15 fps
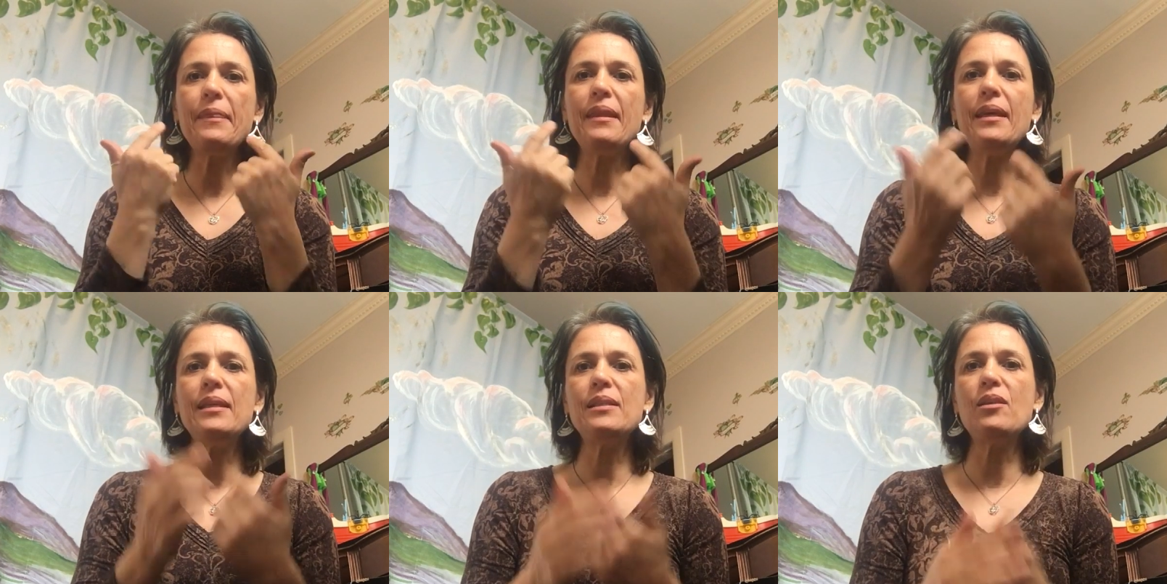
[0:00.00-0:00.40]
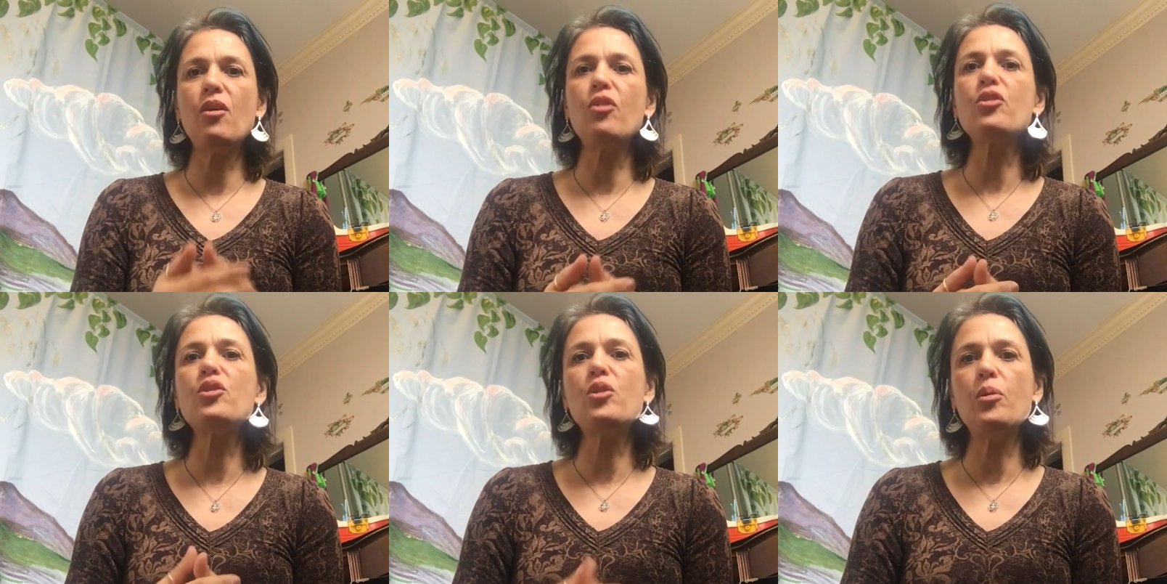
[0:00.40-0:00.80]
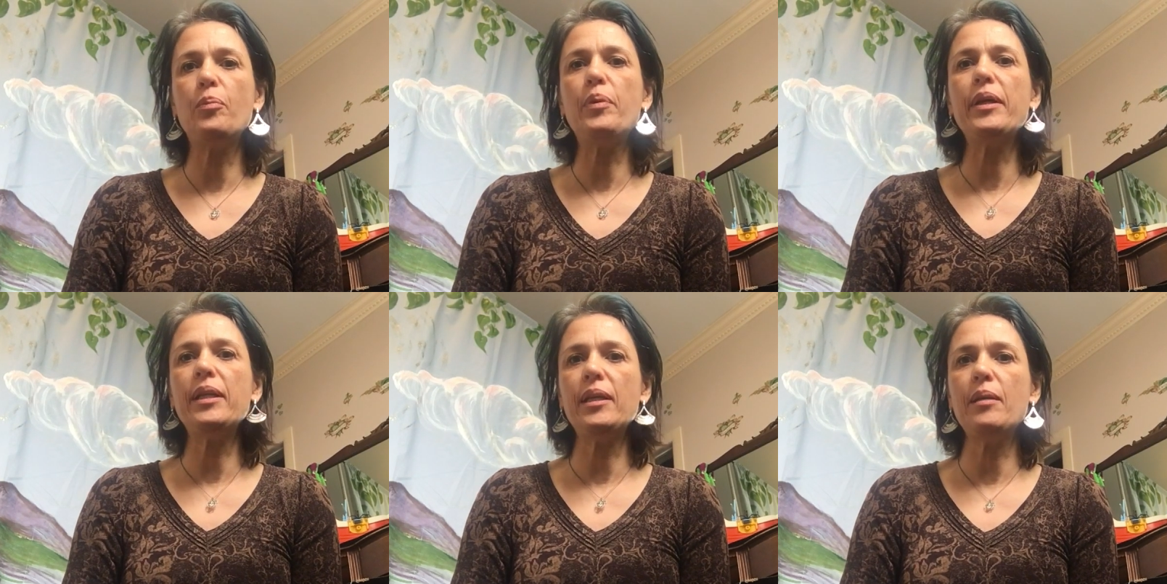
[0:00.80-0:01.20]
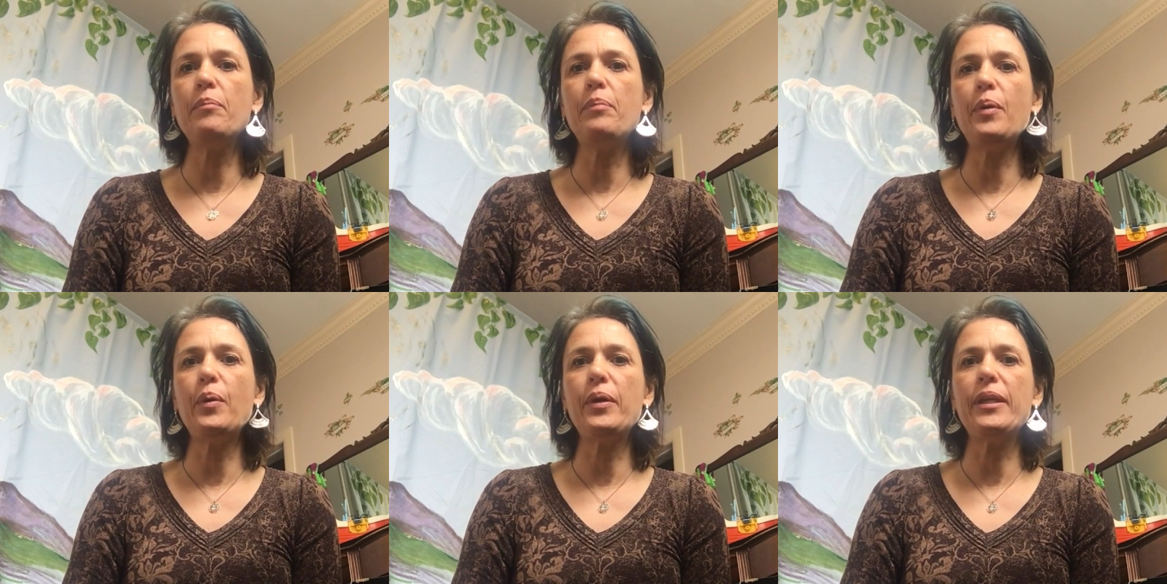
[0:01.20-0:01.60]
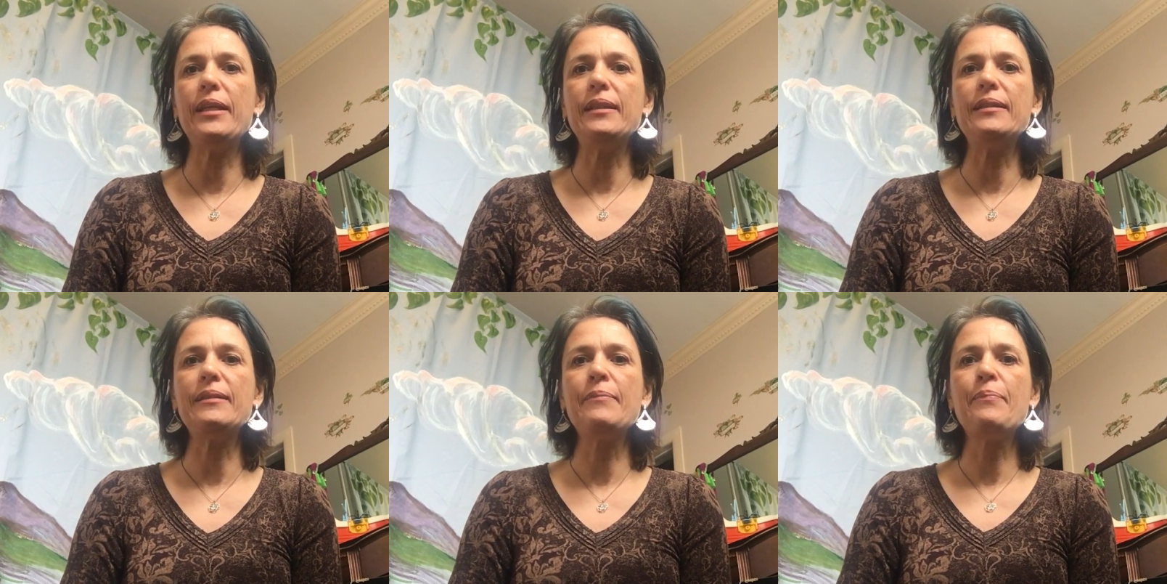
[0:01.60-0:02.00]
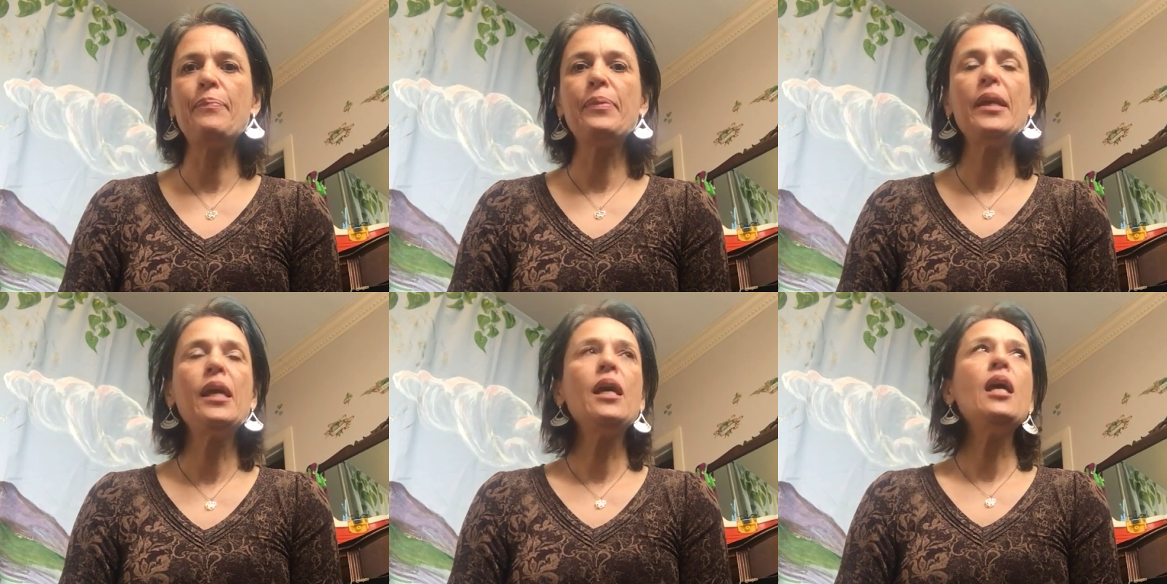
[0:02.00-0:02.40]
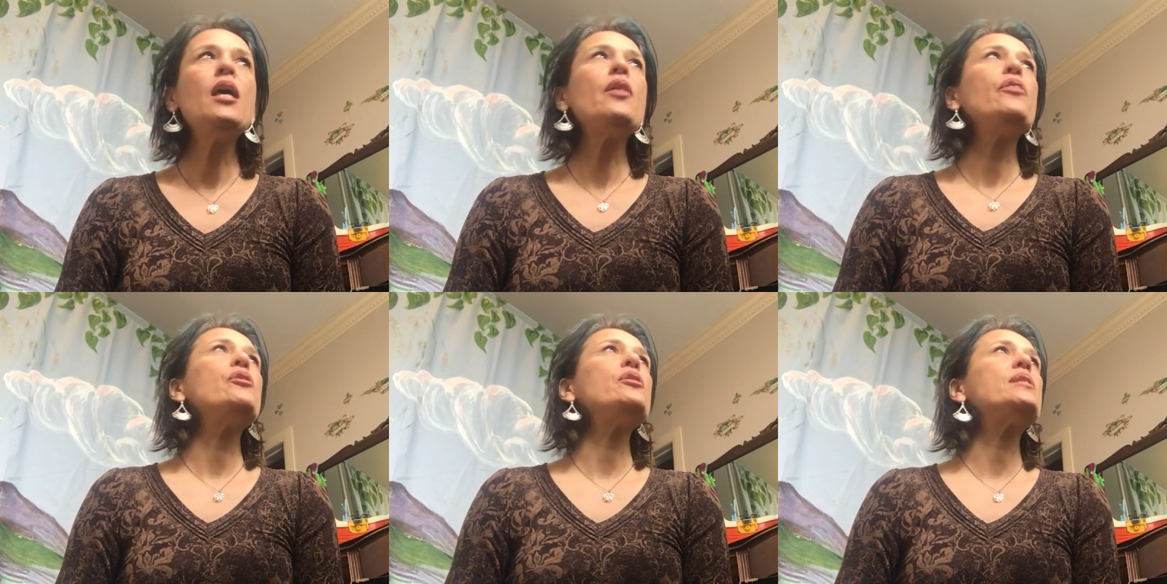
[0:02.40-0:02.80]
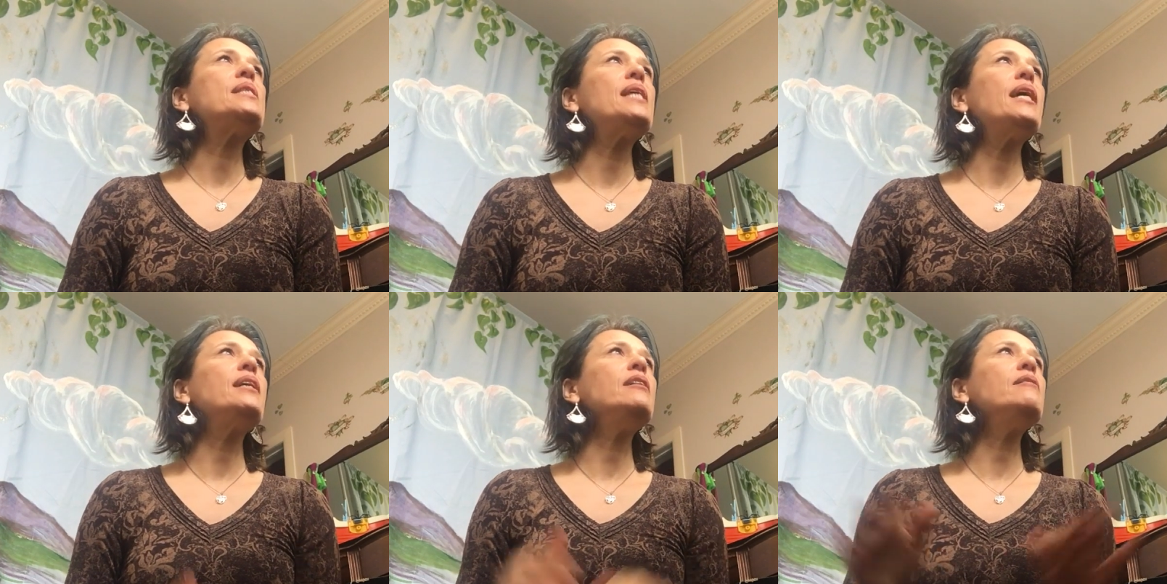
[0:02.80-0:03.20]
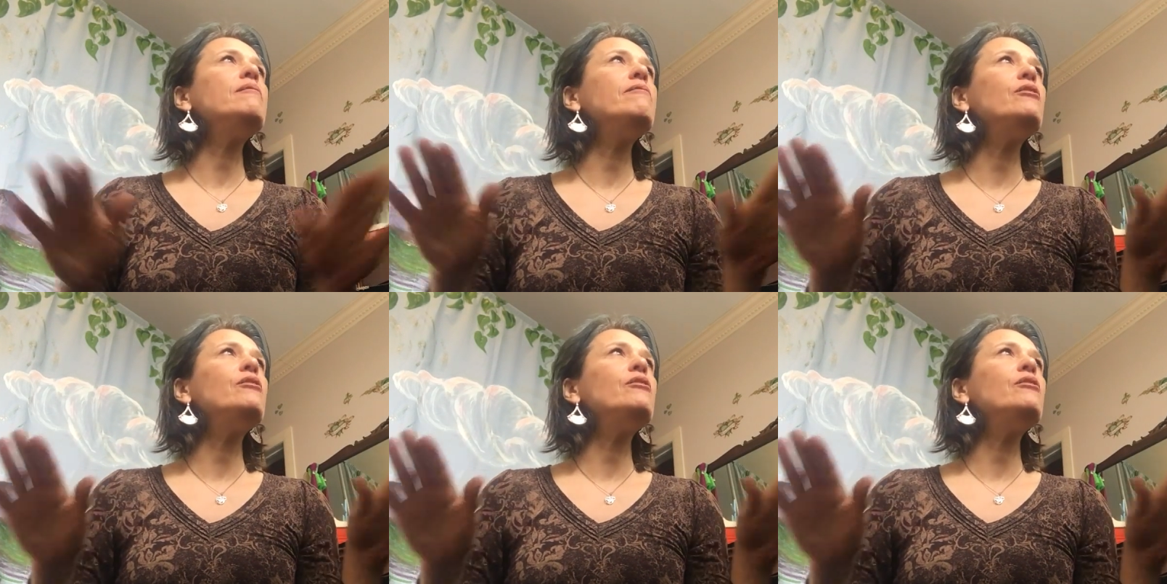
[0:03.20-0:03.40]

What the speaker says: is also pretty important. The second